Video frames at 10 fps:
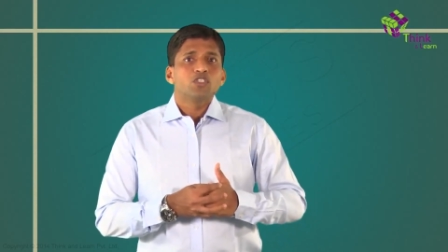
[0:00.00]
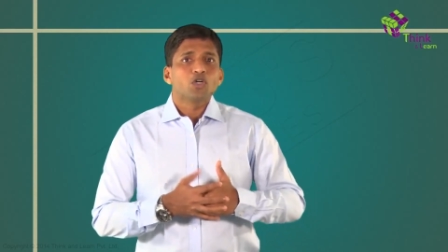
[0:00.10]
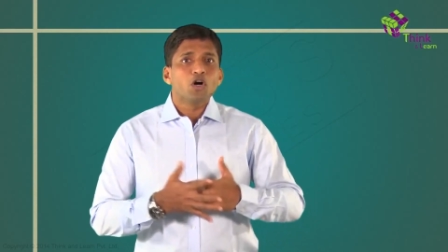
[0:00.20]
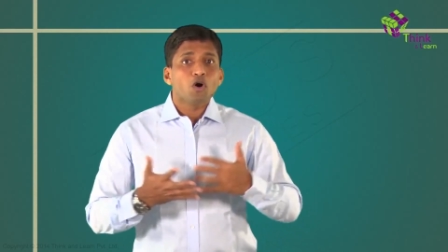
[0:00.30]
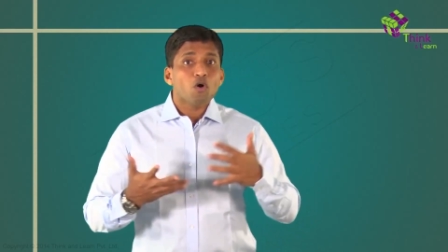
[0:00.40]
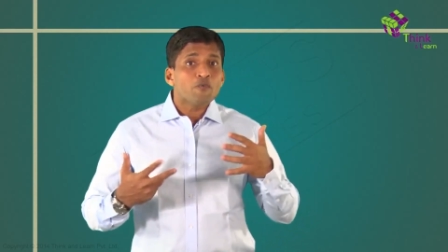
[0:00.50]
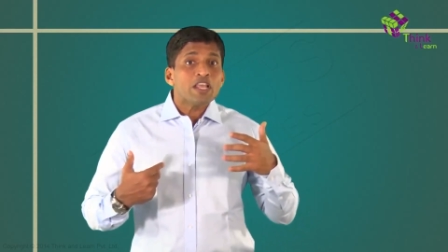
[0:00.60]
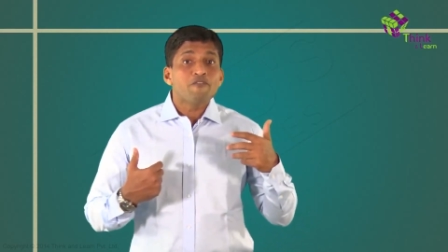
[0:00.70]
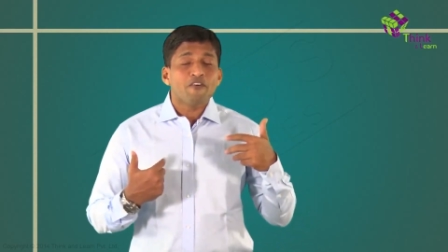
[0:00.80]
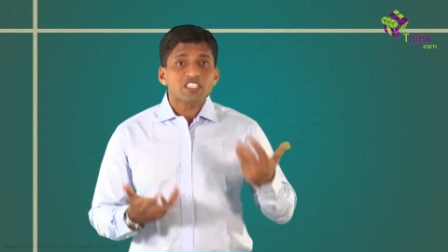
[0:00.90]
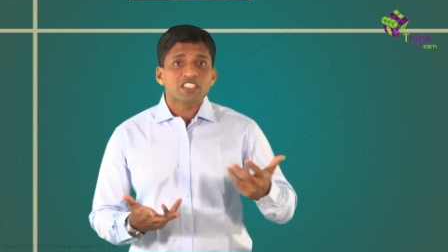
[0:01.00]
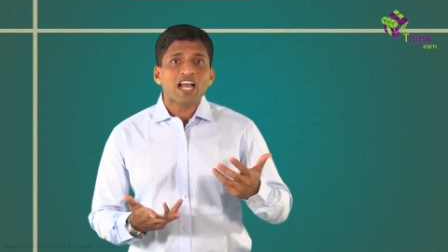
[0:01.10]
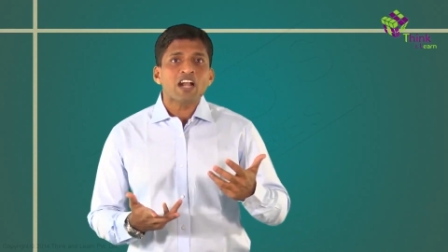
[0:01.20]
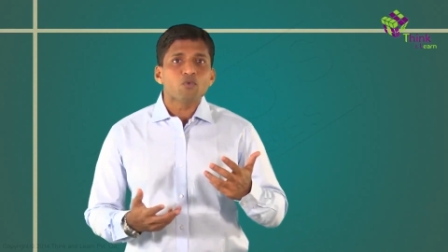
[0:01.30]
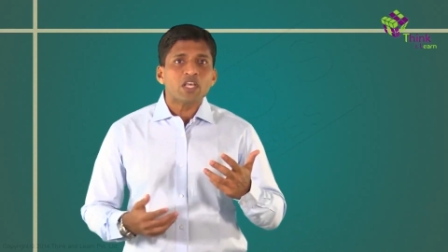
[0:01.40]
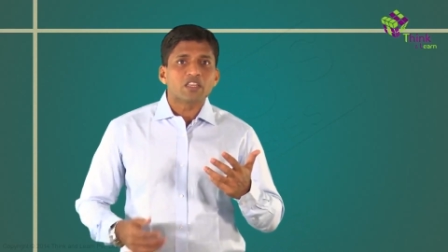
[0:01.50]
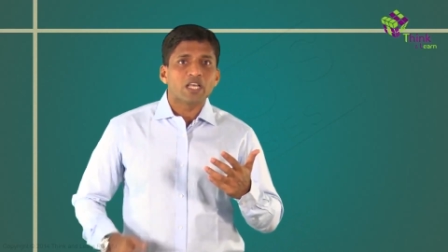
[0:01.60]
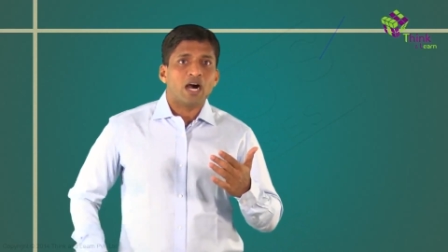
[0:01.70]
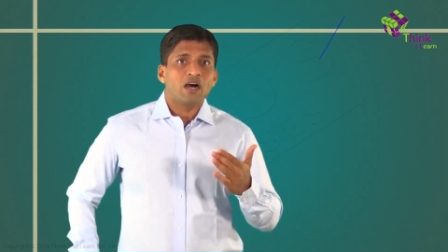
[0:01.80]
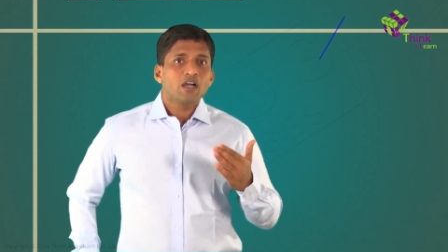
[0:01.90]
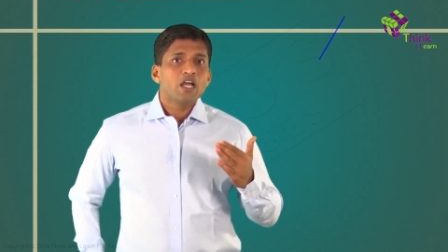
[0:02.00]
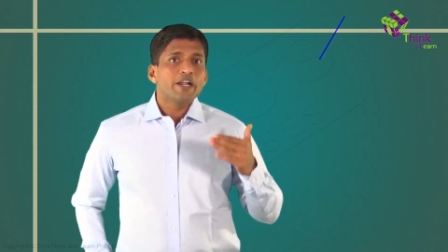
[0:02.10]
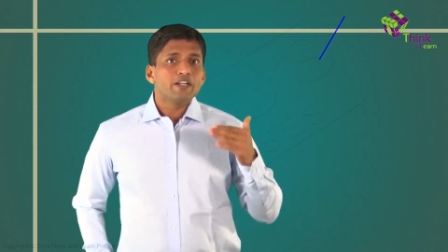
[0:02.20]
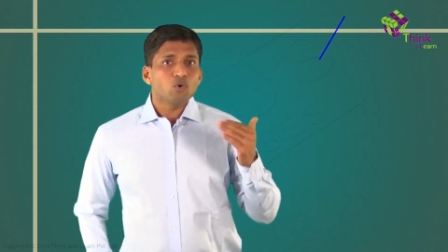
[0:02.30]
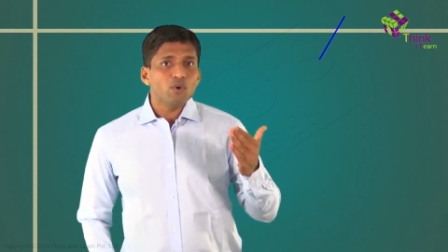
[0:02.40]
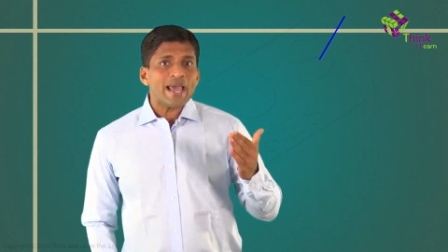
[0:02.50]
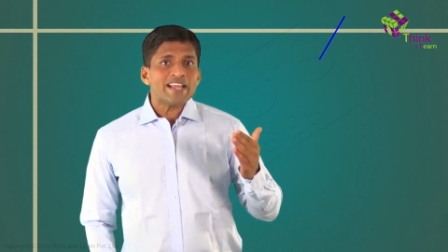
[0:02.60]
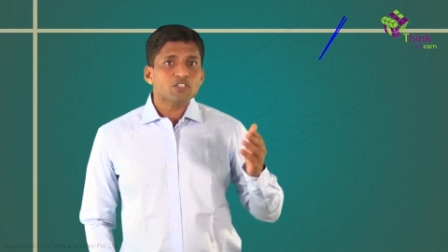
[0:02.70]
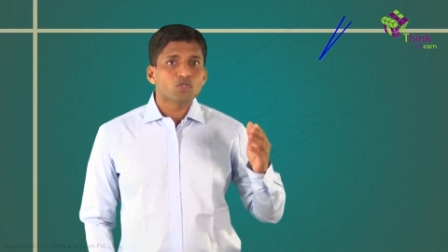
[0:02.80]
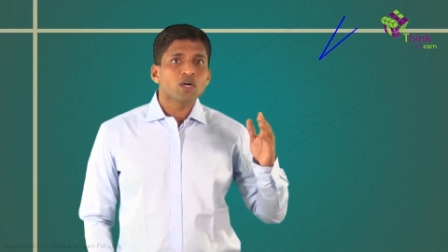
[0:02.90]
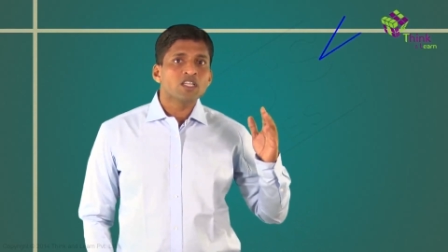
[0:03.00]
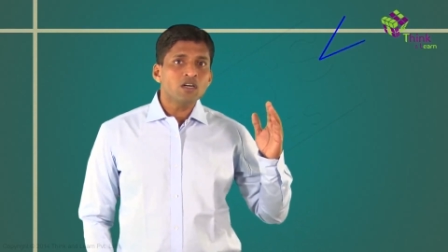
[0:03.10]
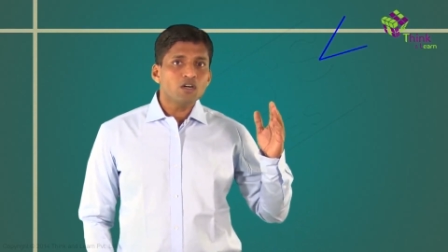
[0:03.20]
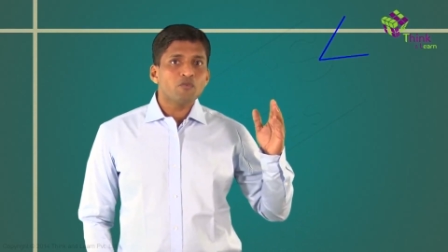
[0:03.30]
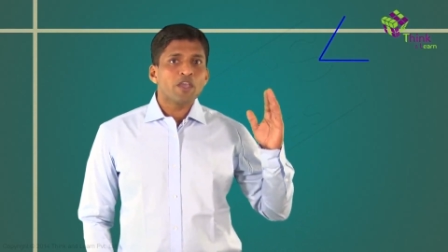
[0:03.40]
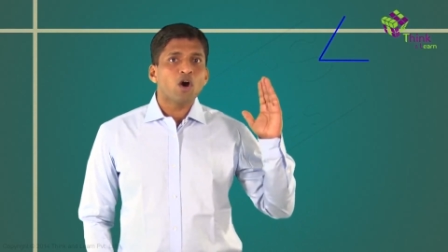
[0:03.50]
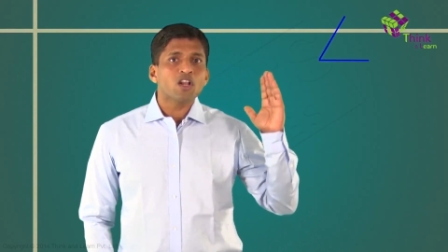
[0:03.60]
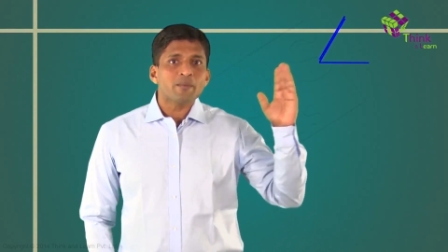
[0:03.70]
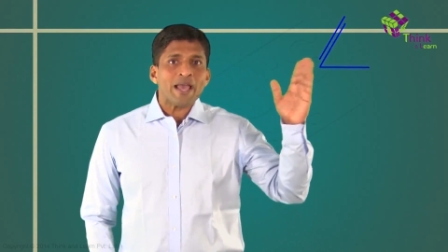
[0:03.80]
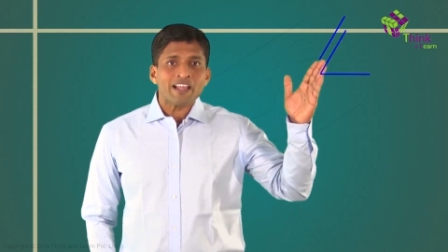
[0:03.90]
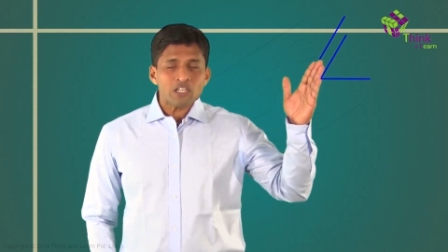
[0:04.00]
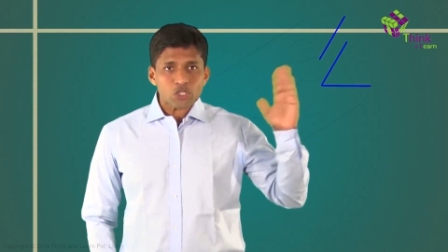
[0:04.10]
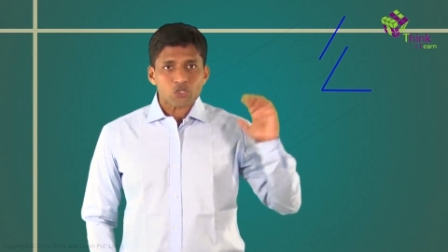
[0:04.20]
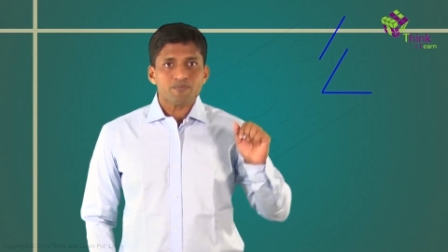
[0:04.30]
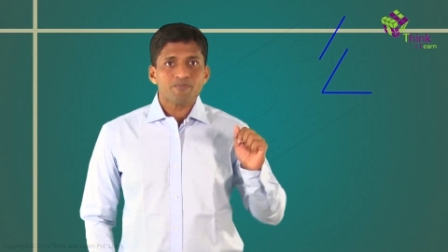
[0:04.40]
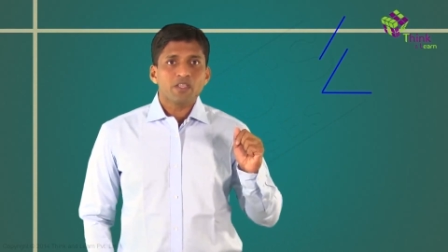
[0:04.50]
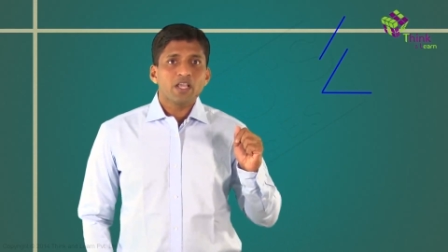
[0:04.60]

So we'll first start with uh, two lines together. We call them angles.